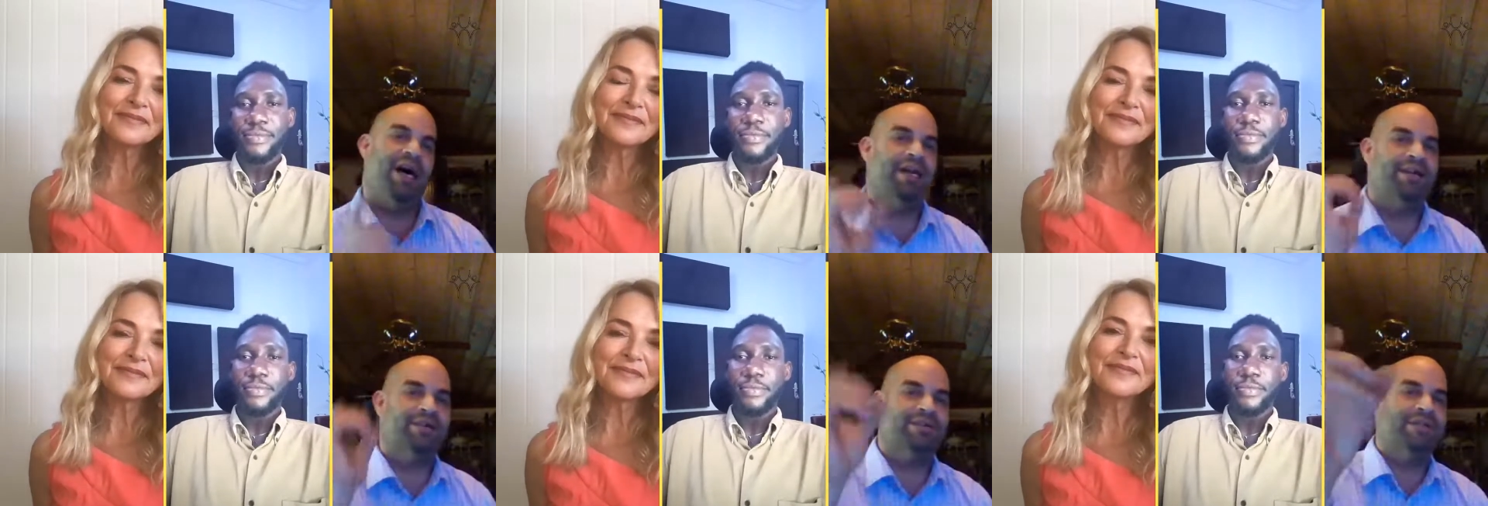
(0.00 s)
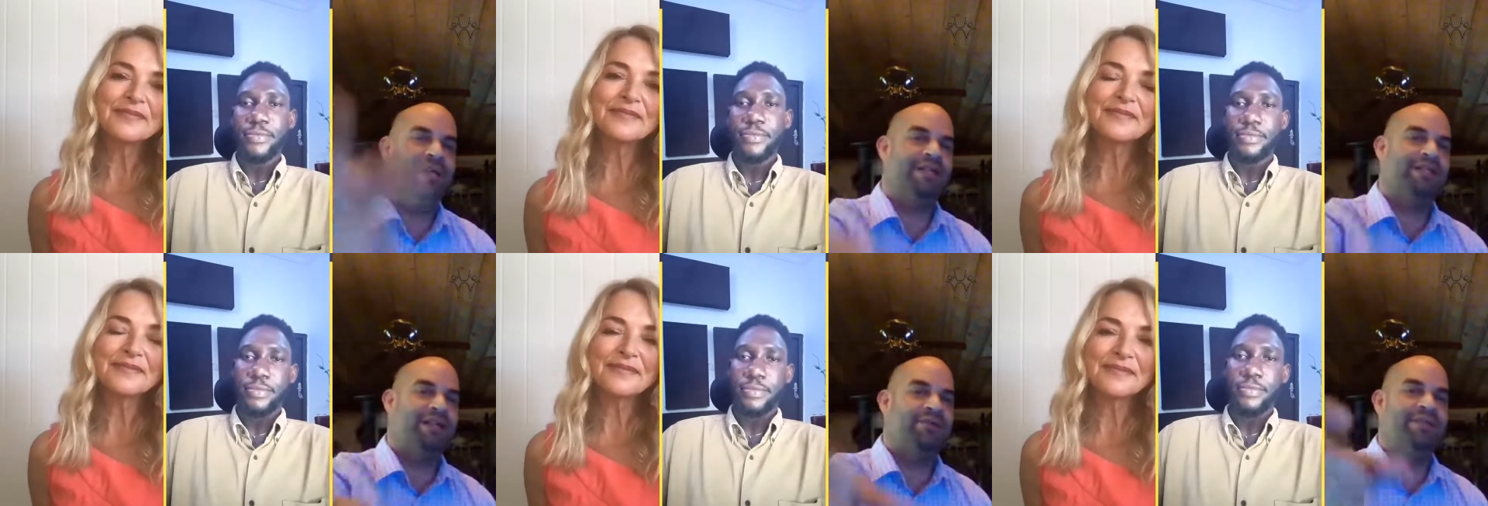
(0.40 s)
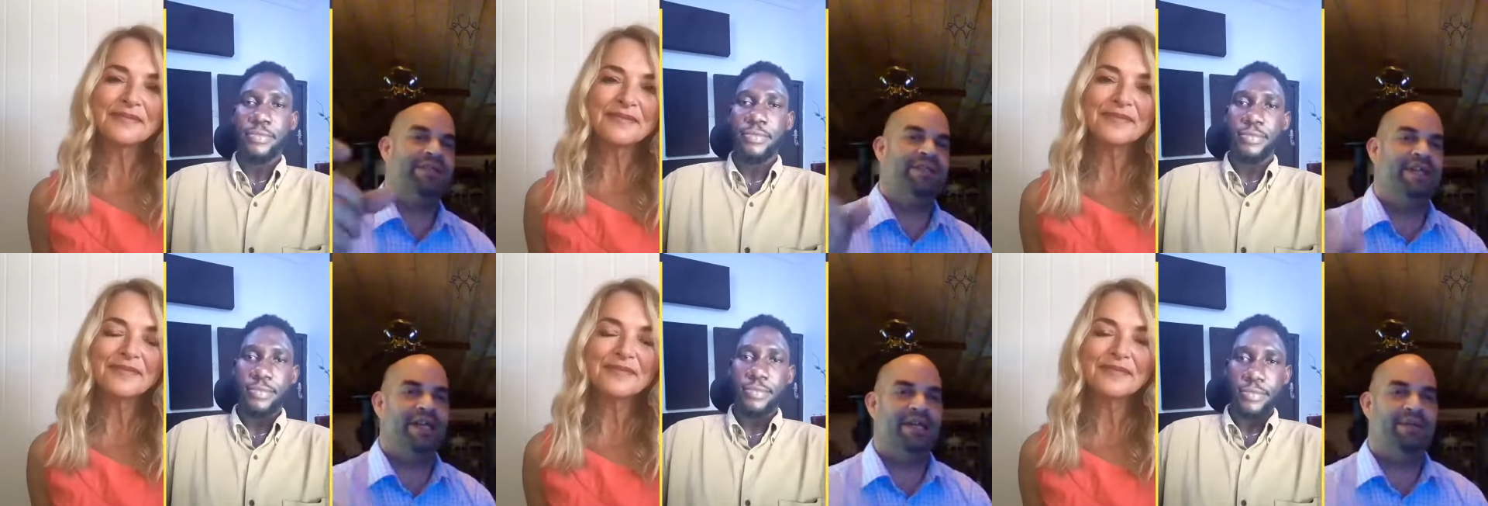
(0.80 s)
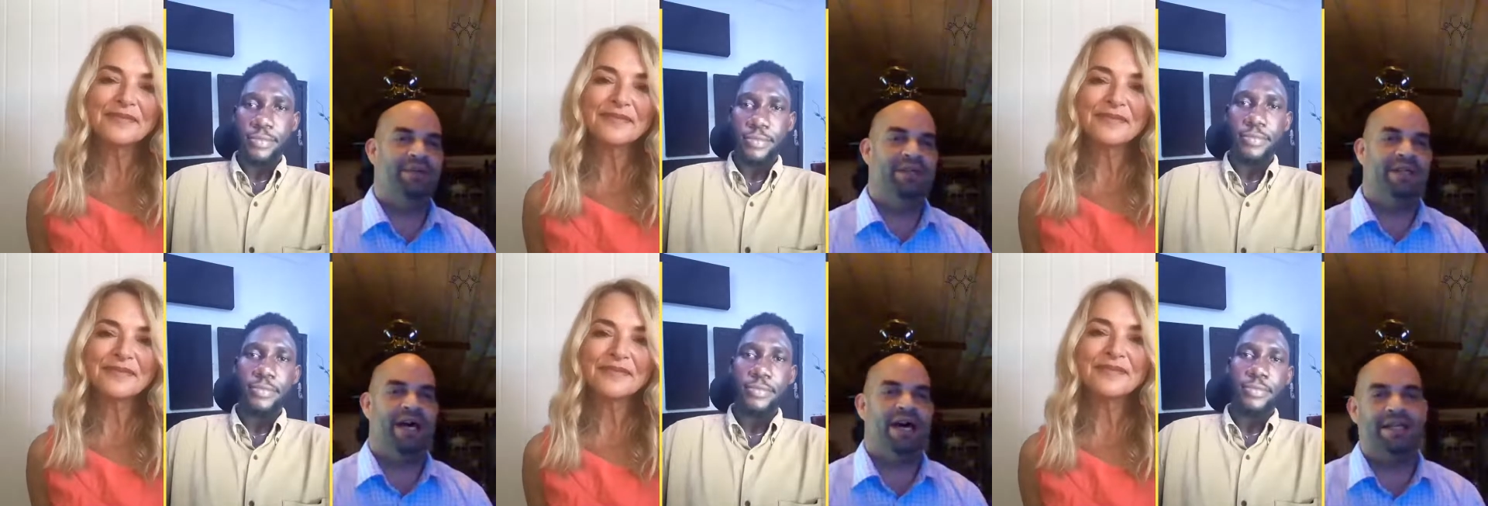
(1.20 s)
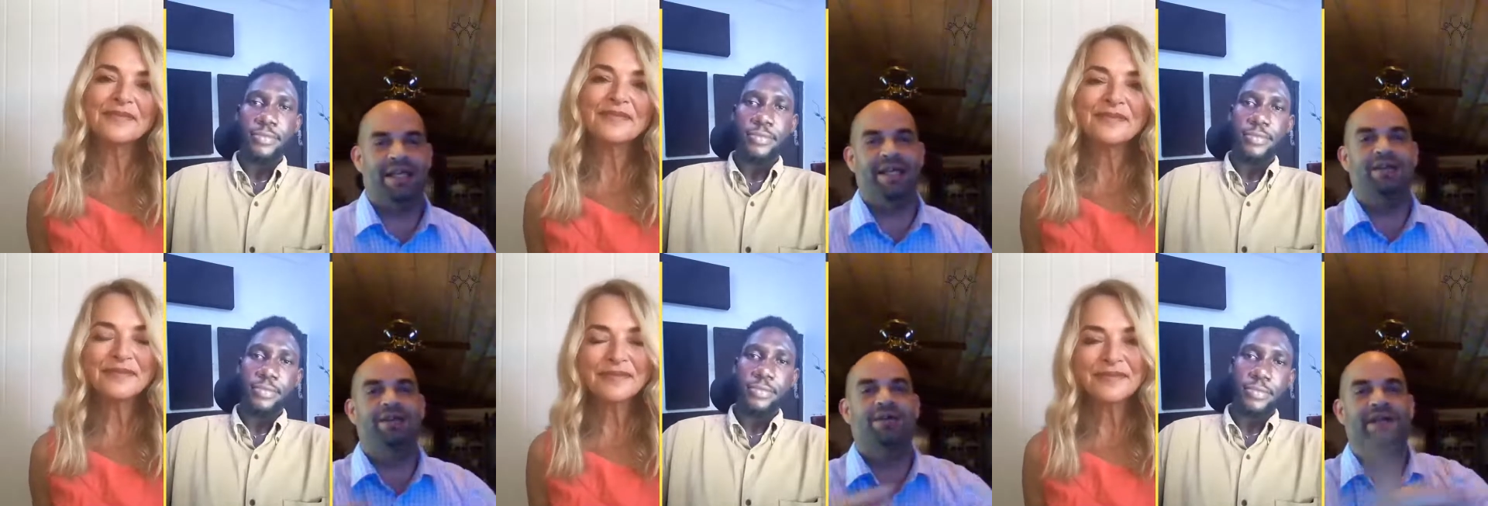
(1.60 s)
Speaker 1: i connected with david and
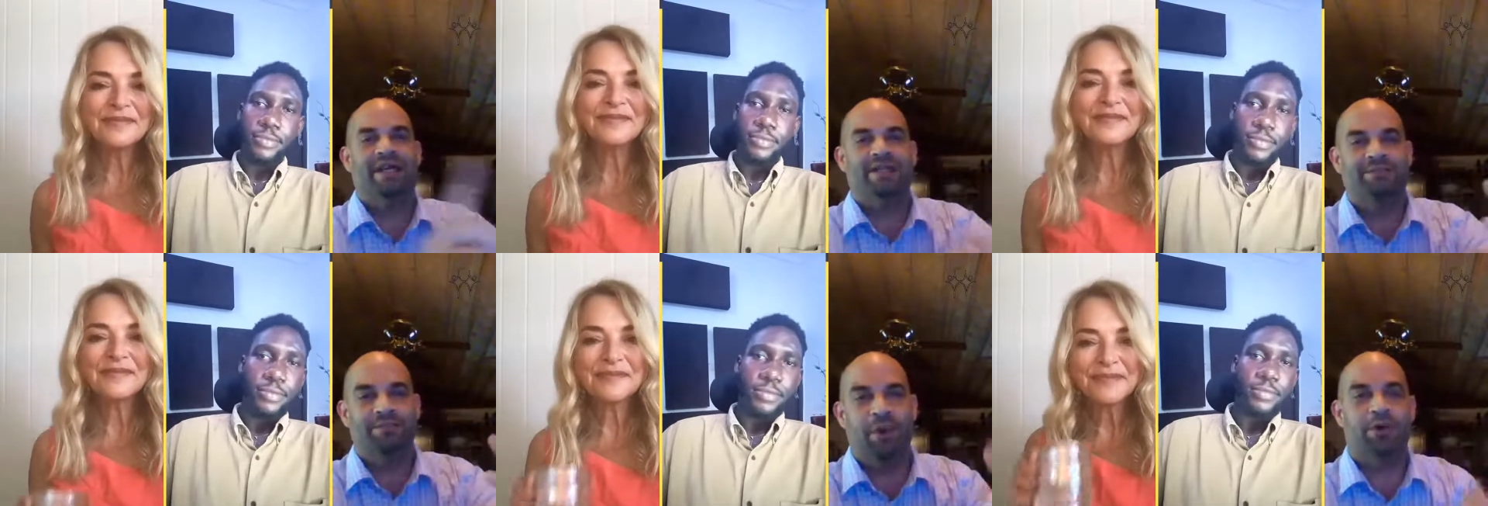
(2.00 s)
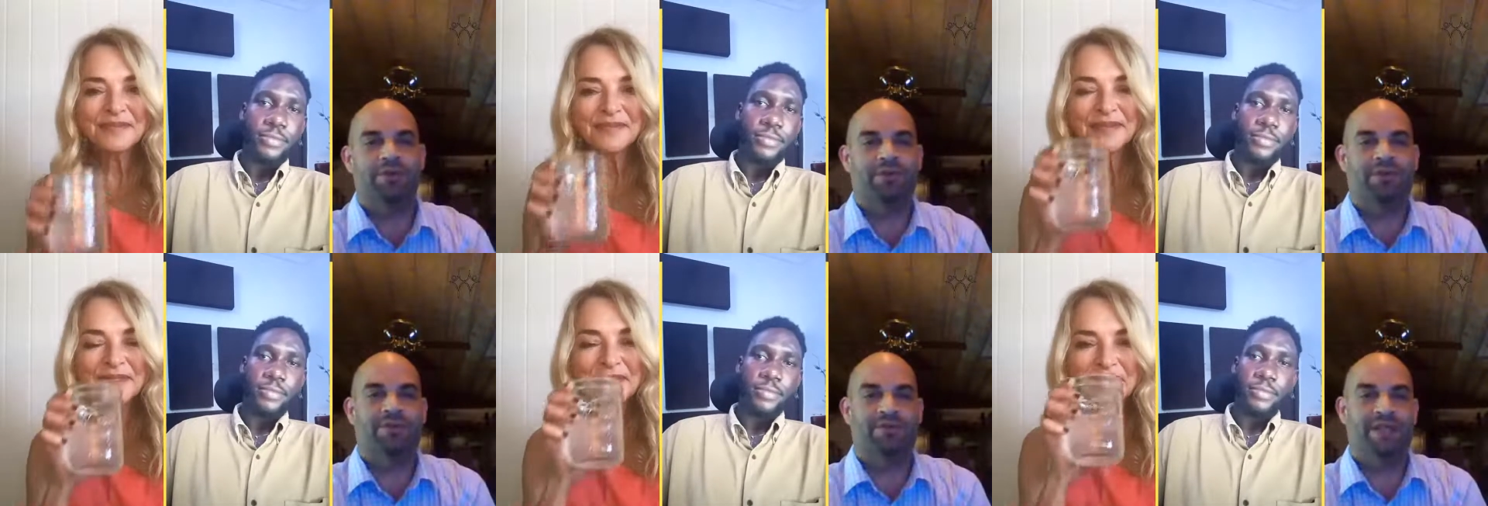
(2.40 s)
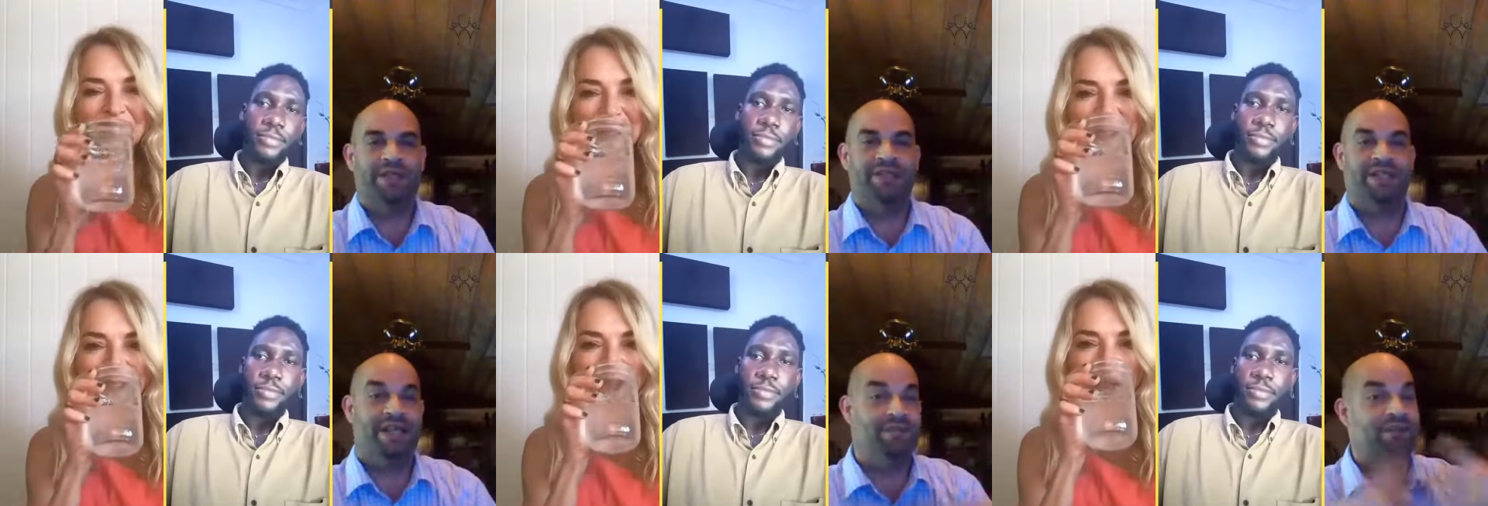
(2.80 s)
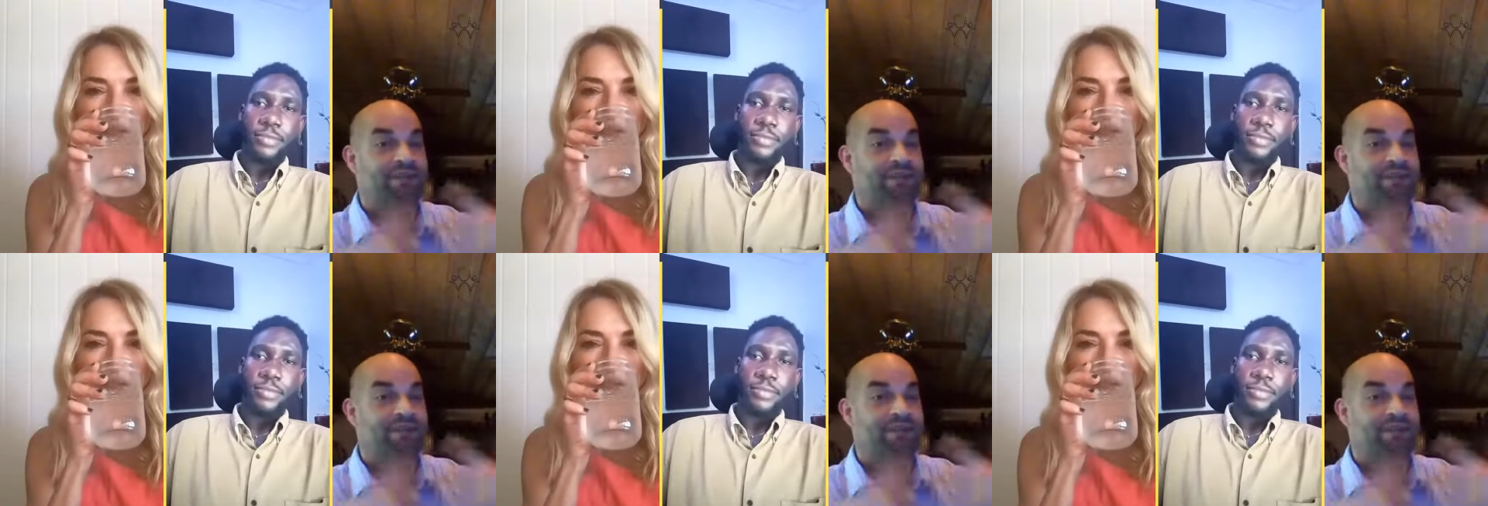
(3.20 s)
i connect both of them they